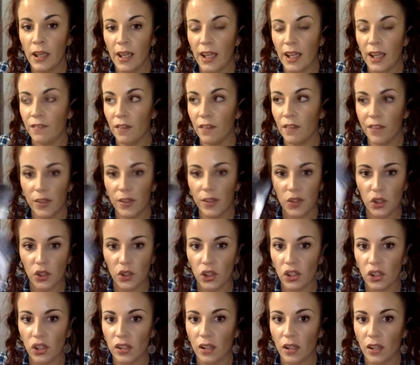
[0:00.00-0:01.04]
Even if this is
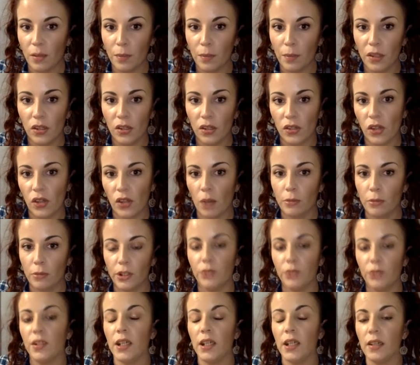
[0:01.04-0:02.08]
just a business
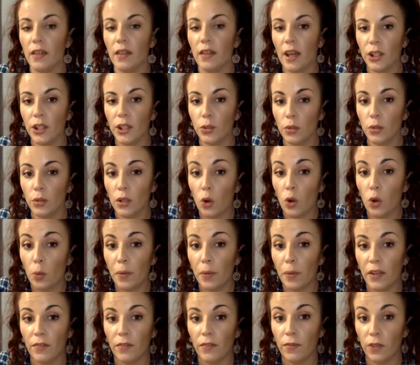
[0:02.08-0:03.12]
opportunity that you were
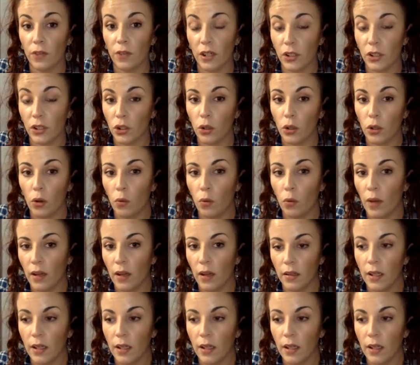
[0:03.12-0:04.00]
hoping for it to go well,